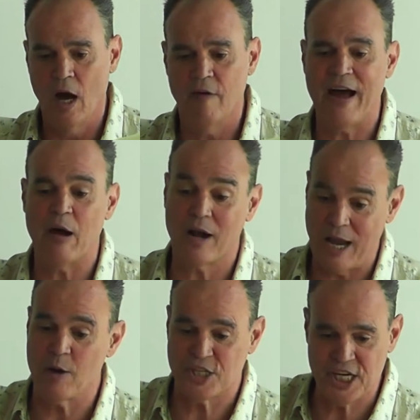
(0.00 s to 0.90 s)
of how
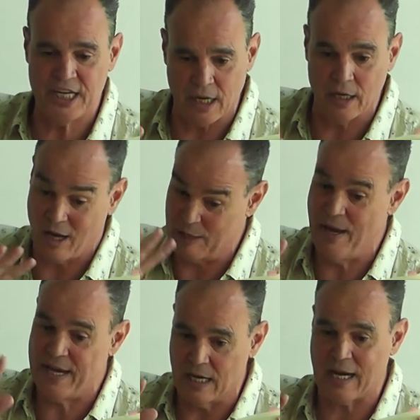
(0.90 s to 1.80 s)
Cloacina, like
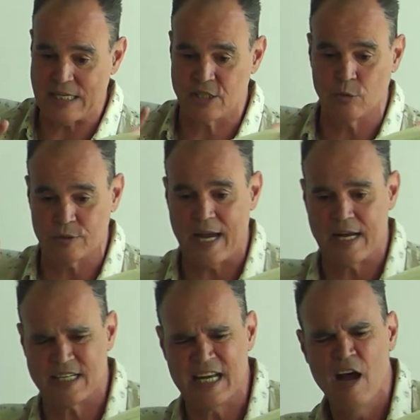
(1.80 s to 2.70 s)
many a classical
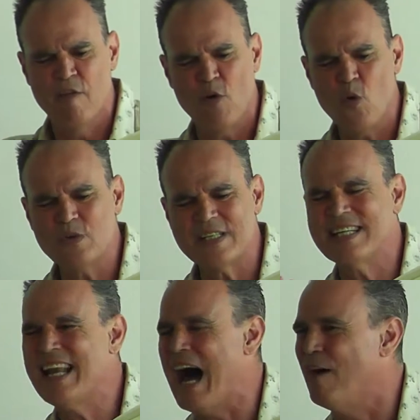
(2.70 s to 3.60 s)
deity, falls
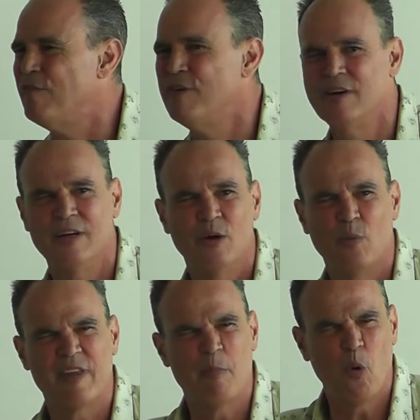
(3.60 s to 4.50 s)
in love
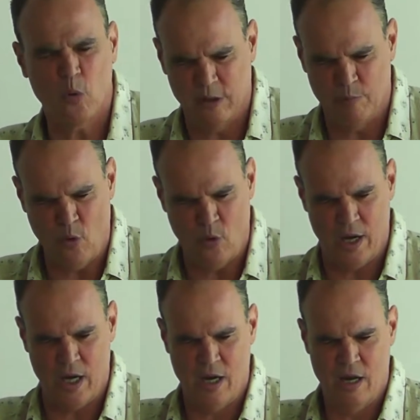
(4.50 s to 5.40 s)
with a mortal
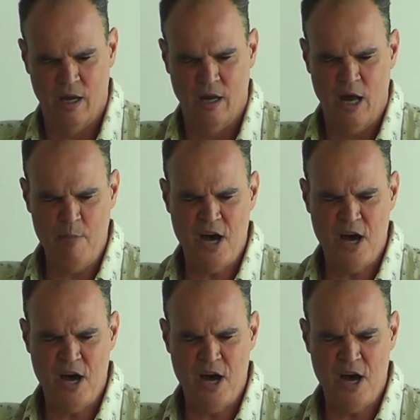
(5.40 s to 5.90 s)
boy.